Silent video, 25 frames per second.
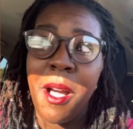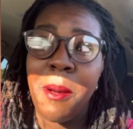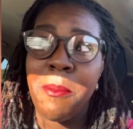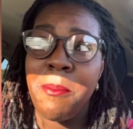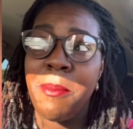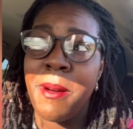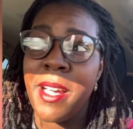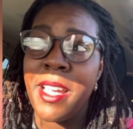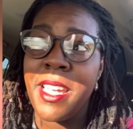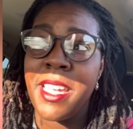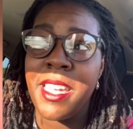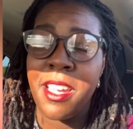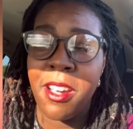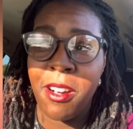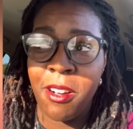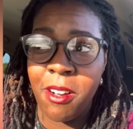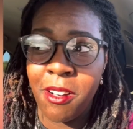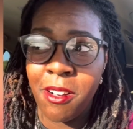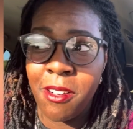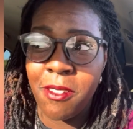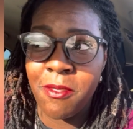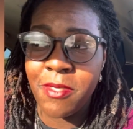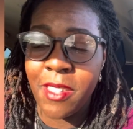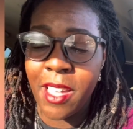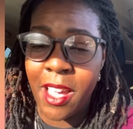But
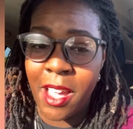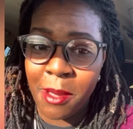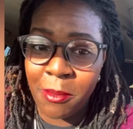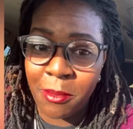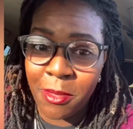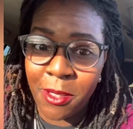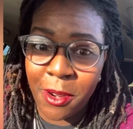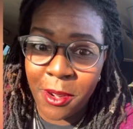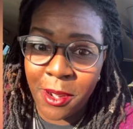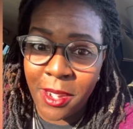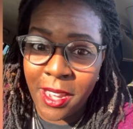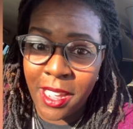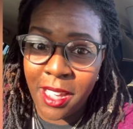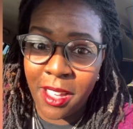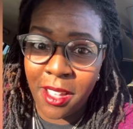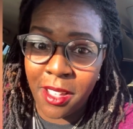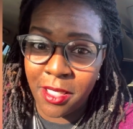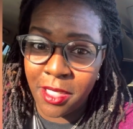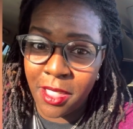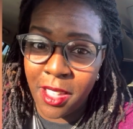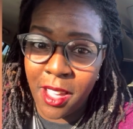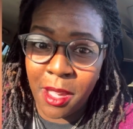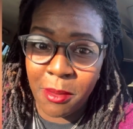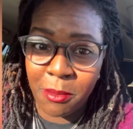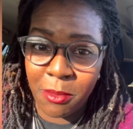y'all, I'm learning a
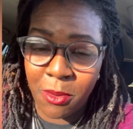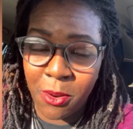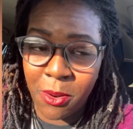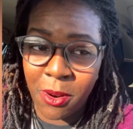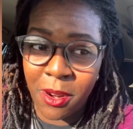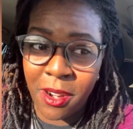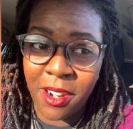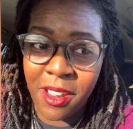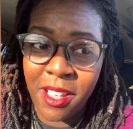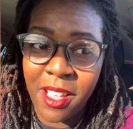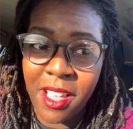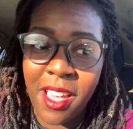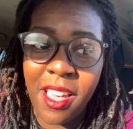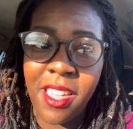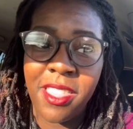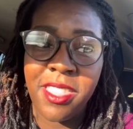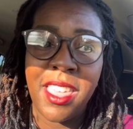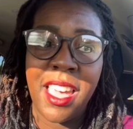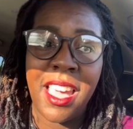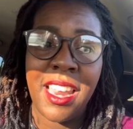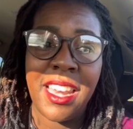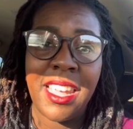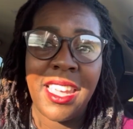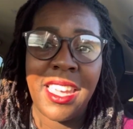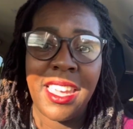lot more
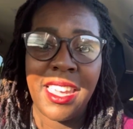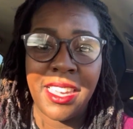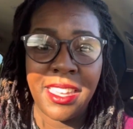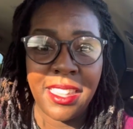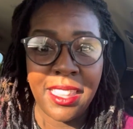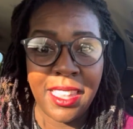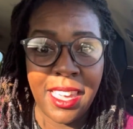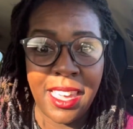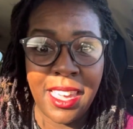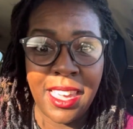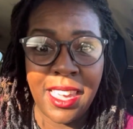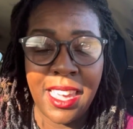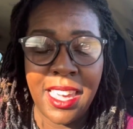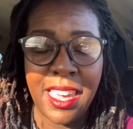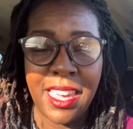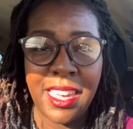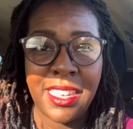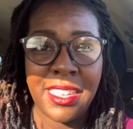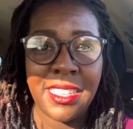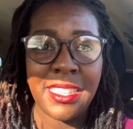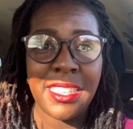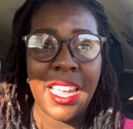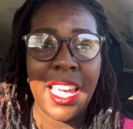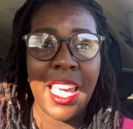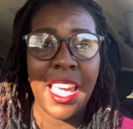that healing
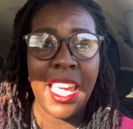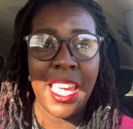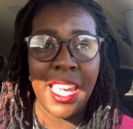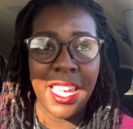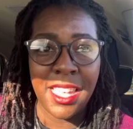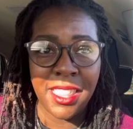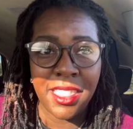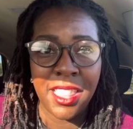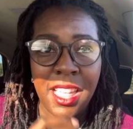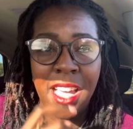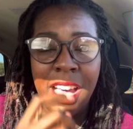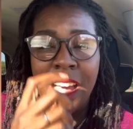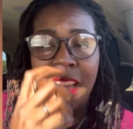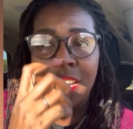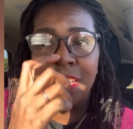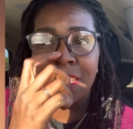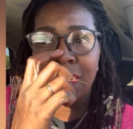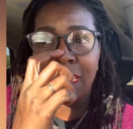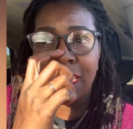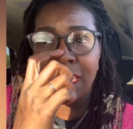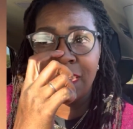is a lot.